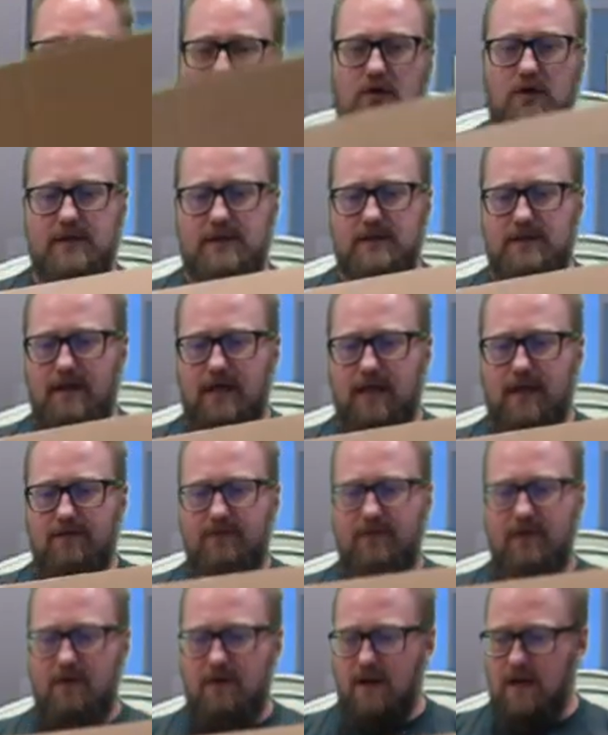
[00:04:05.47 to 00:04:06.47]
looks like a
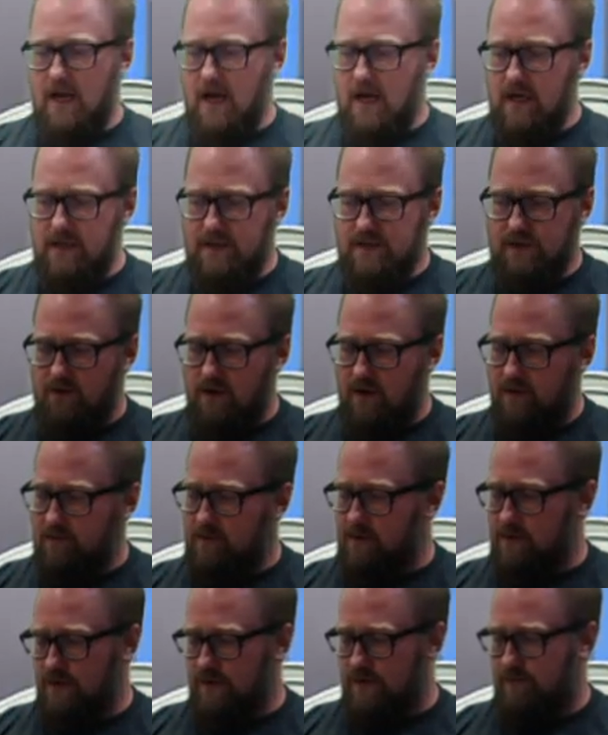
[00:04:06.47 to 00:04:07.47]
very
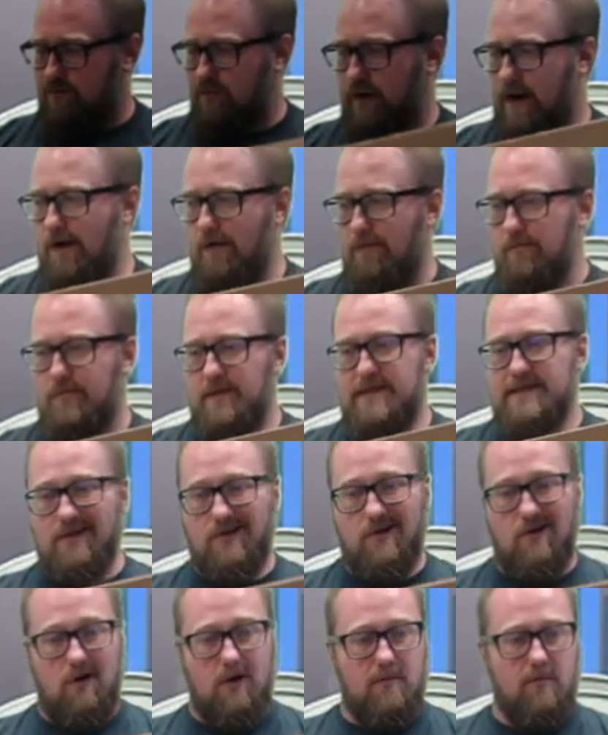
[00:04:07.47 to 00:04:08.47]
nondescript, just brown piece of
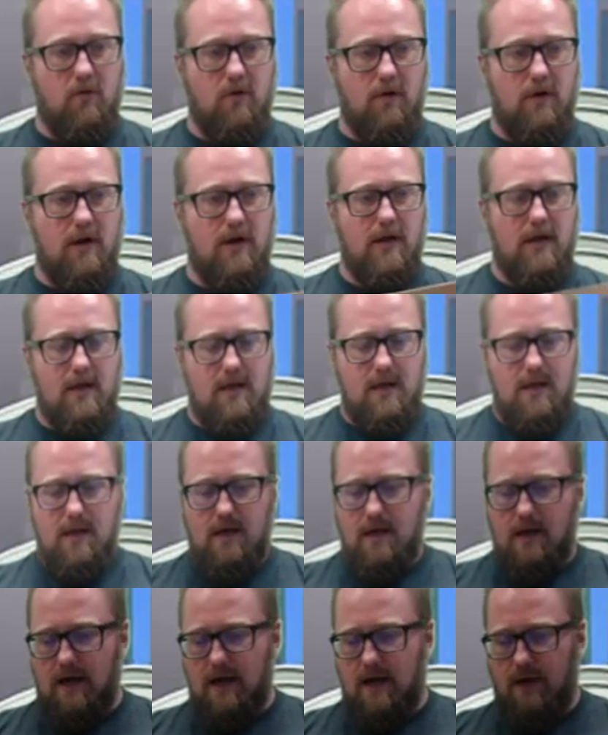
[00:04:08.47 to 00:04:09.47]
cardboard.
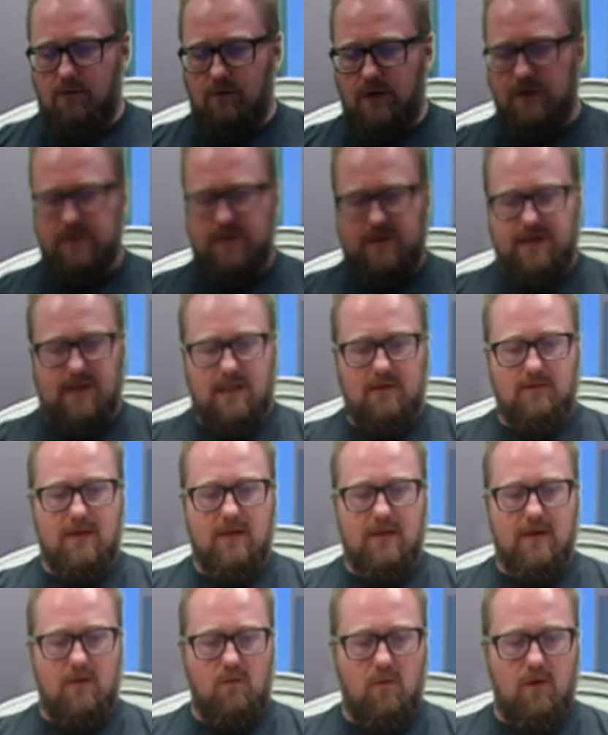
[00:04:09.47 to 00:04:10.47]
Rich was telling me
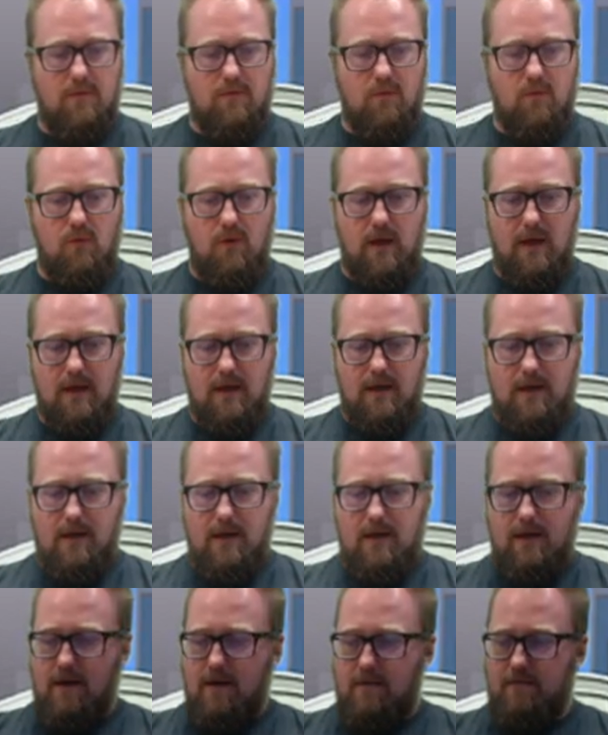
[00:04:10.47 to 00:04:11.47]
that at one point,
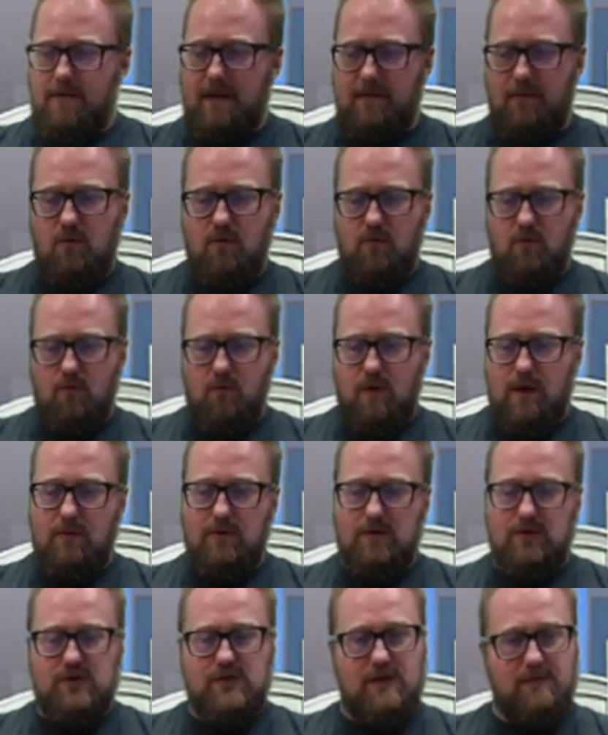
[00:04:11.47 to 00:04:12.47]
people who he
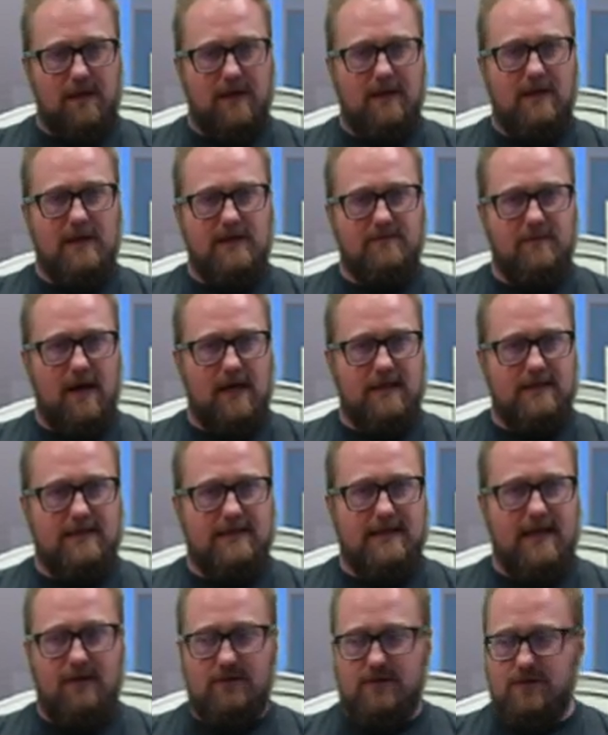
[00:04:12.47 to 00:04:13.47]
was shipping these
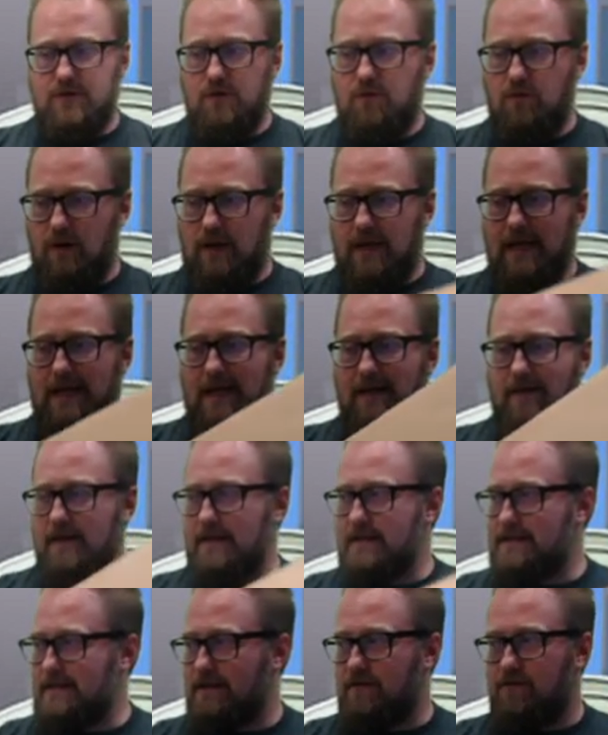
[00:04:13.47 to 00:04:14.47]
boxes out to were getting
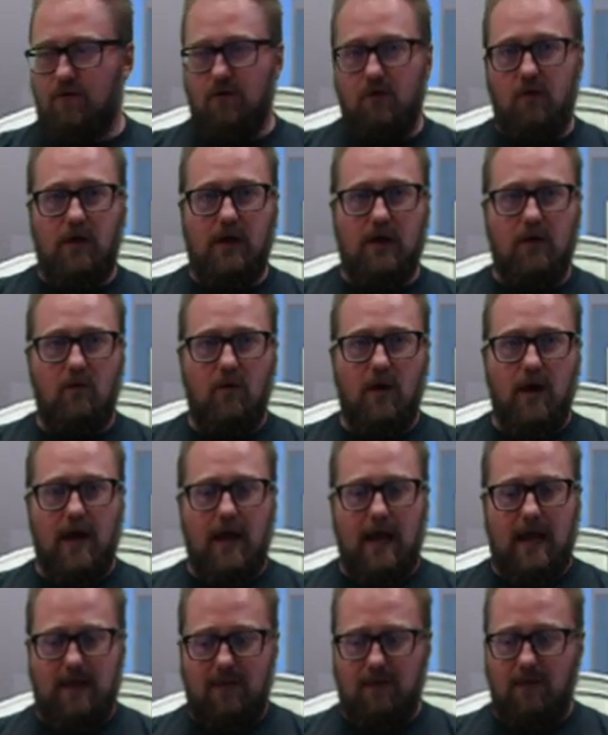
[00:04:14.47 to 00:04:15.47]
this and throwing it
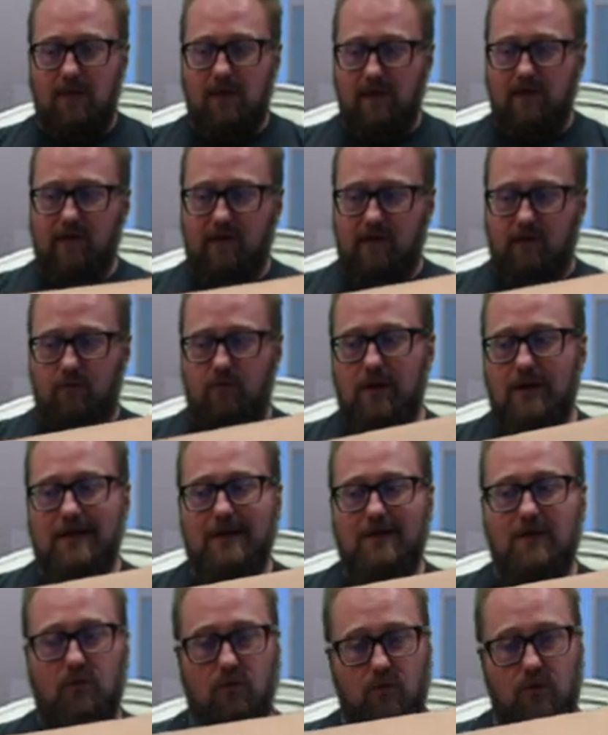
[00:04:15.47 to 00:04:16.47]
away. And this is really
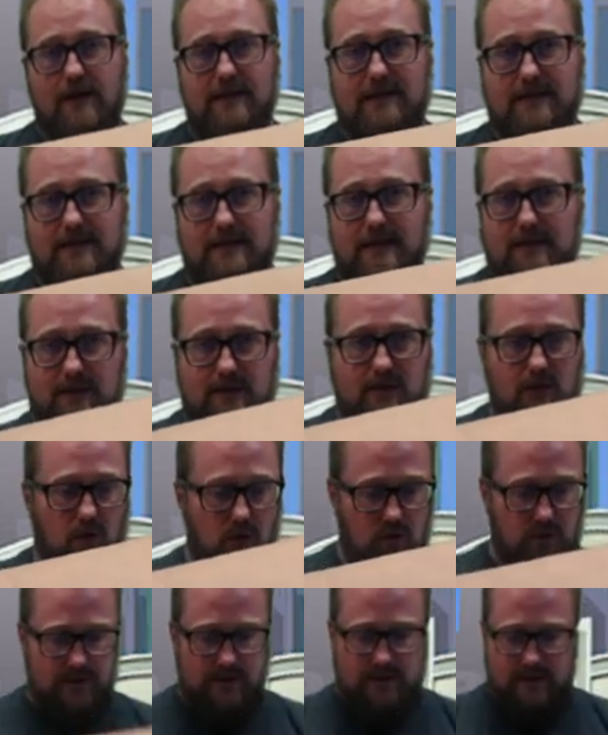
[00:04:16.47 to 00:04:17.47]
the reason that this
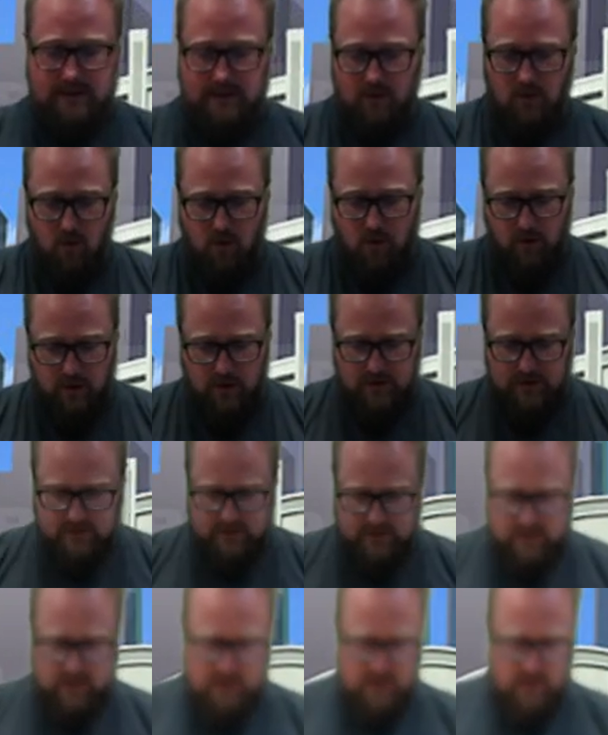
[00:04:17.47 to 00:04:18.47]
whole system
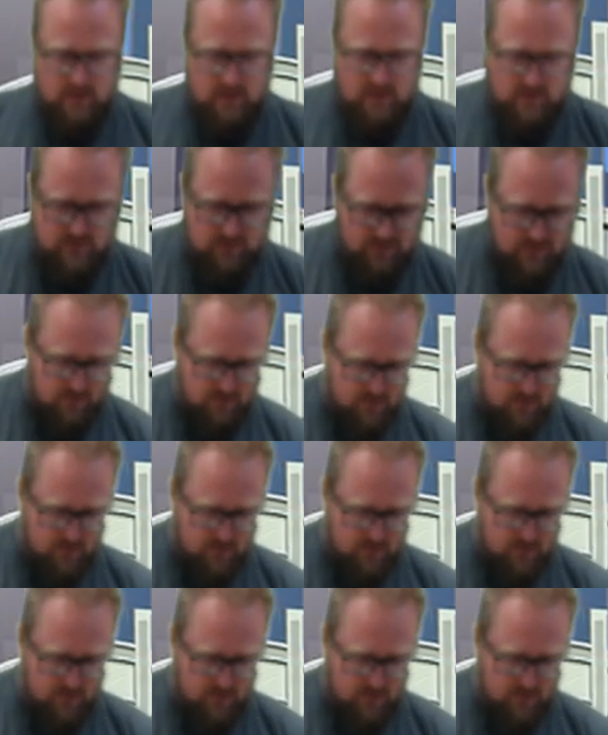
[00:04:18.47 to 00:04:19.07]
works. So there